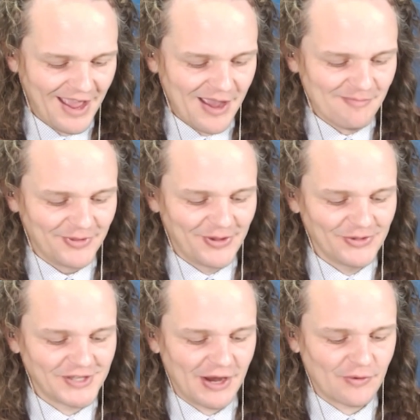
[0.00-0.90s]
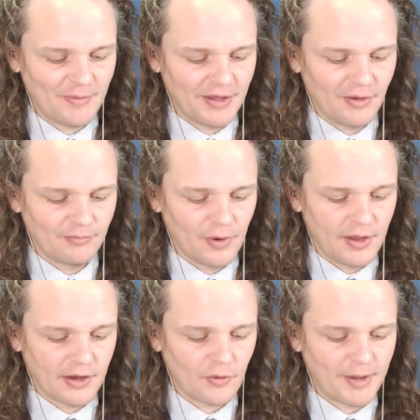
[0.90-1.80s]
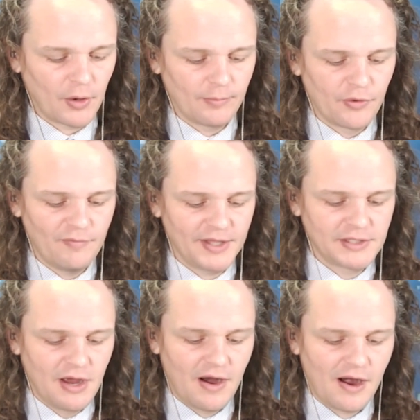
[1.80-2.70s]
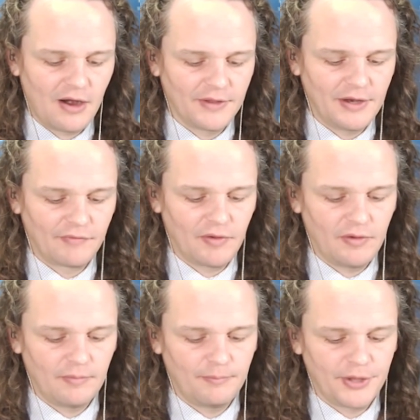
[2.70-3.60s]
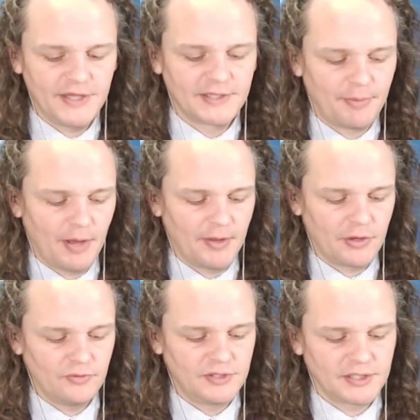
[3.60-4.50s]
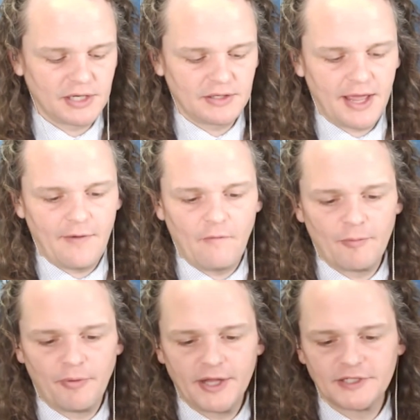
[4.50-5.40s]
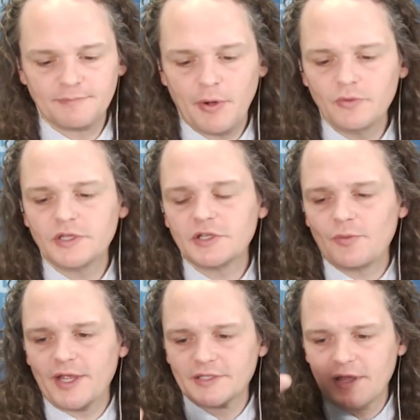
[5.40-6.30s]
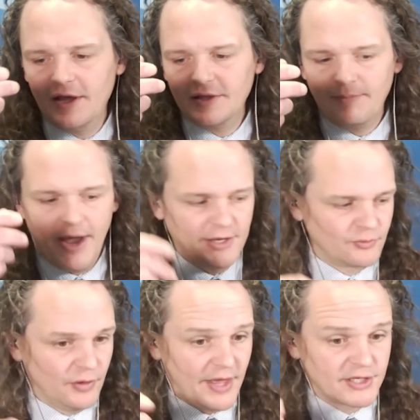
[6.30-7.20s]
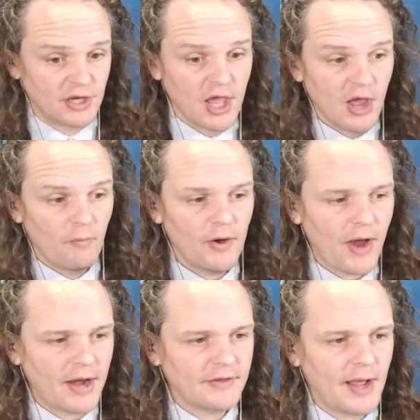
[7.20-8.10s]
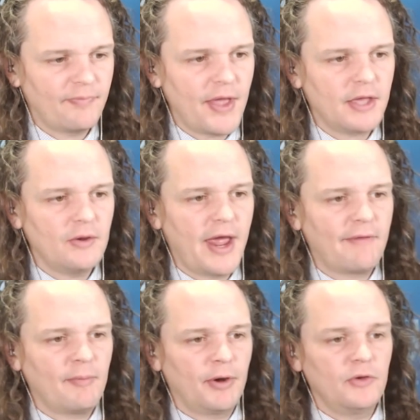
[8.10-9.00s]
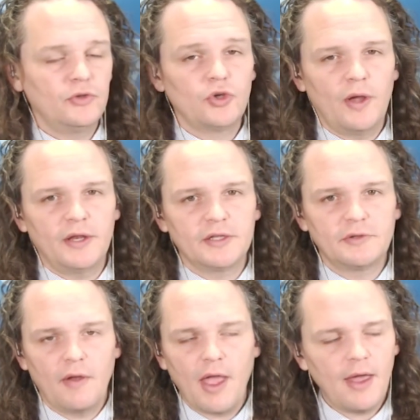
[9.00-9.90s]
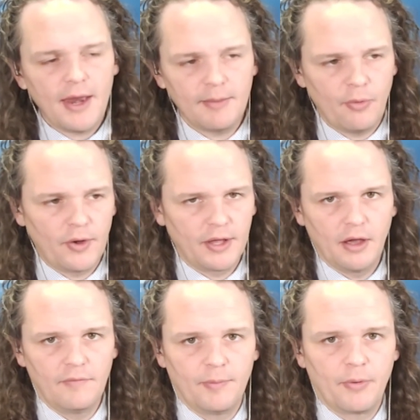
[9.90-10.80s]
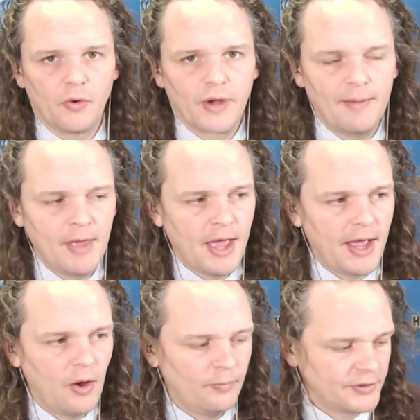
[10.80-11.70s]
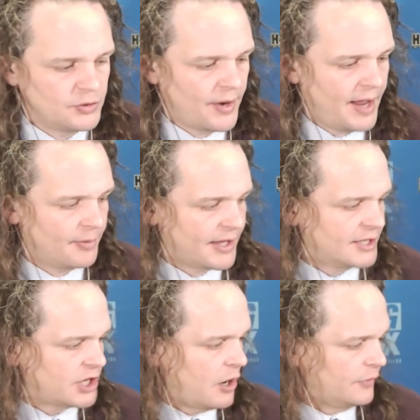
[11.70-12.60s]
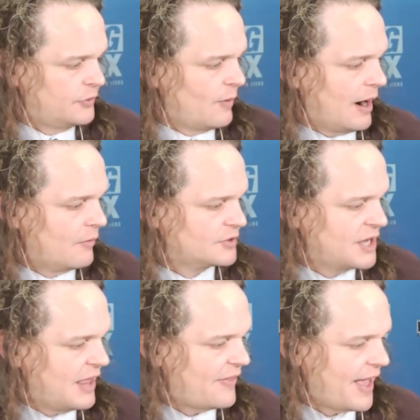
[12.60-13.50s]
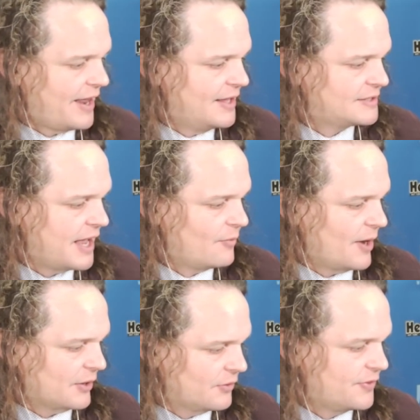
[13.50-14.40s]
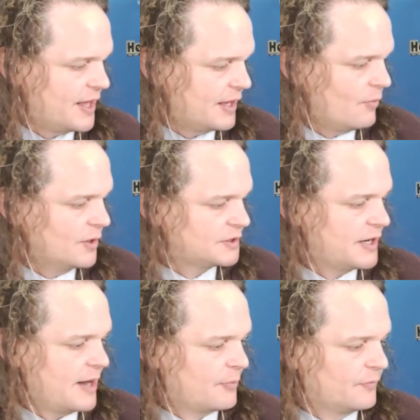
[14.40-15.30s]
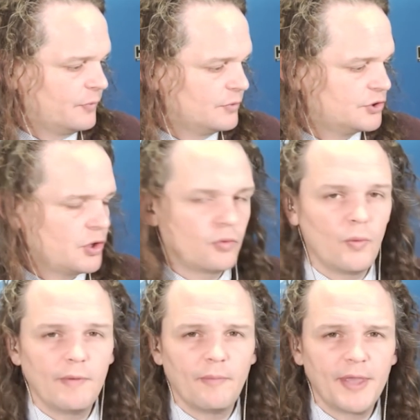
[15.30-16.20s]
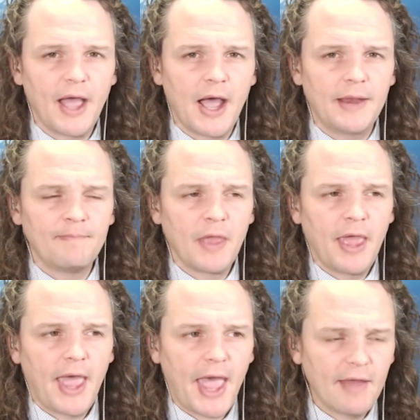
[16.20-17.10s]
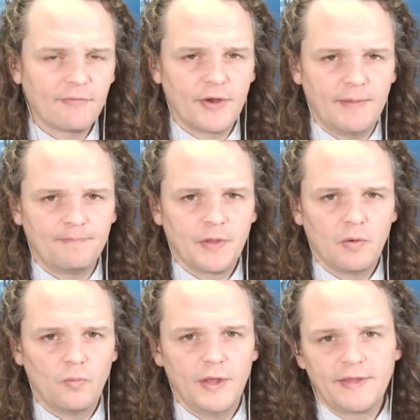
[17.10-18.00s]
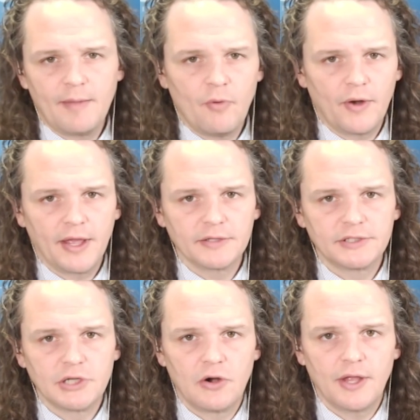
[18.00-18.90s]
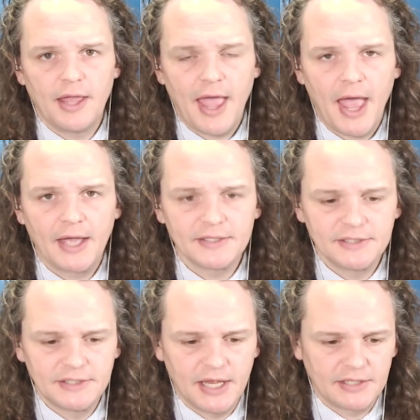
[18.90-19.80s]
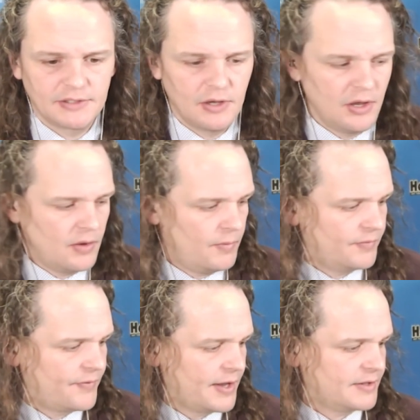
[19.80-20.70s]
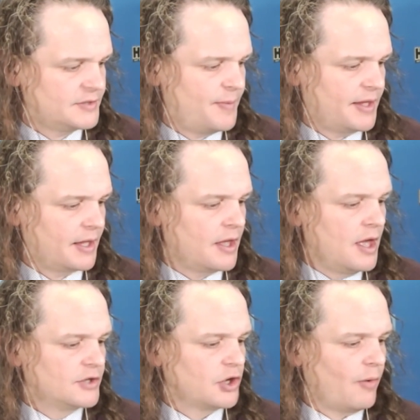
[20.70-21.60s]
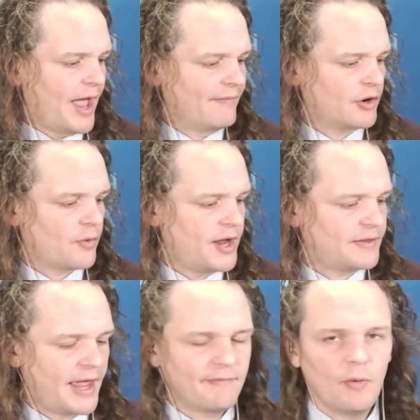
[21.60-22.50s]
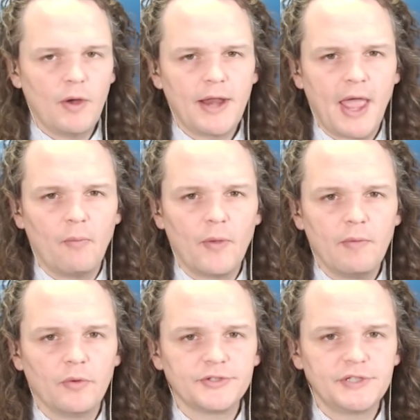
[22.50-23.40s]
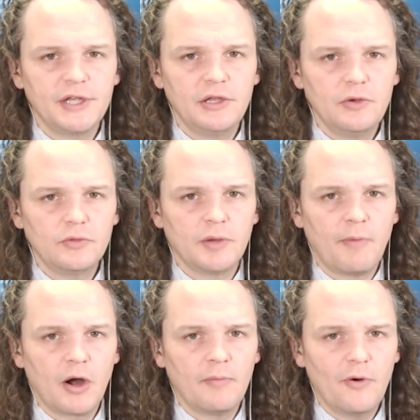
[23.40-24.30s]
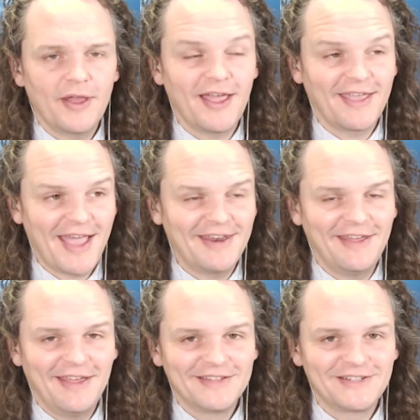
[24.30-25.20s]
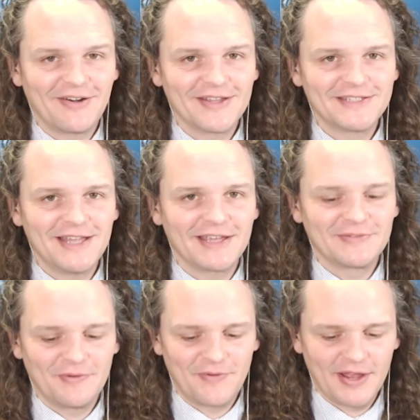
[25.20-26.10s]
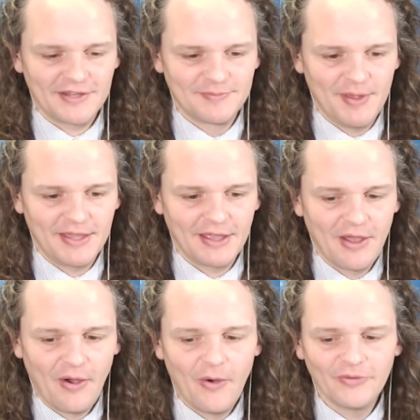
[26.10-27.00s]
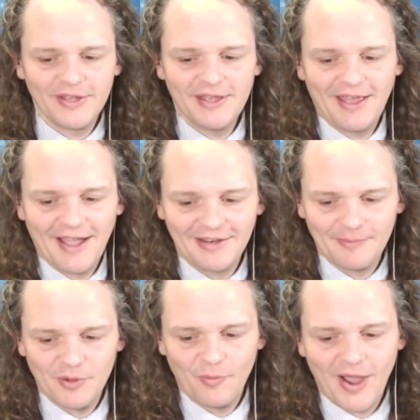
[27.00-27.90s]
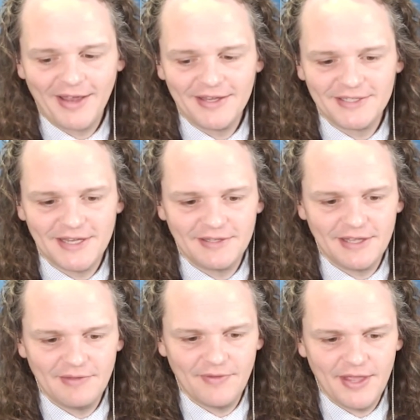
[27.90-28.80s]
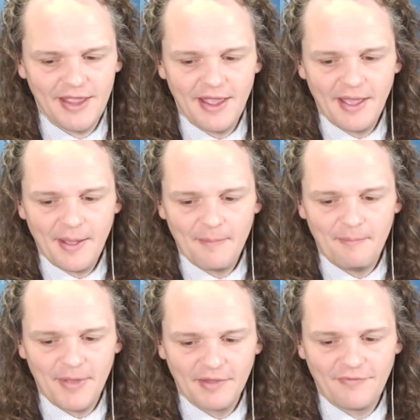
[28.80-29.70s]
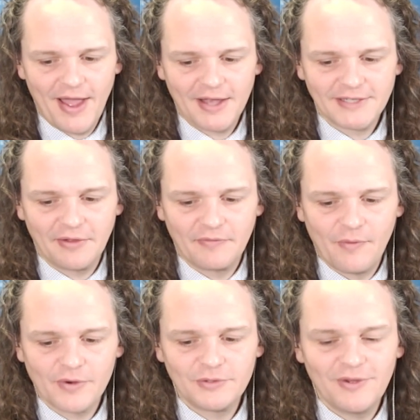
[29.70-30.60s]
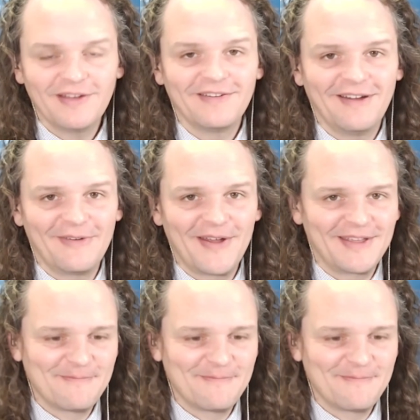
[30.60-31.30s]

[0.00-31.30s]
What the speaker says: But those incremental improvements are hardly enough to please the public, whose discontent over prices poses a risk to Biden's reelection. We are out of time. Thank you to everybody who joined us at any point of the program. I hope that you were able to catch all 2 hours. That is a regular thing. It wasn't an April Fool's joke. We will be on every weekday morning starting at 6 with Frankly Speaking. So have a great day, everyone, and we will see you tomorrow morning, again, starting at 6 for Frankly Speaking, only on WYDC TV Big Fox. I look forward to it already.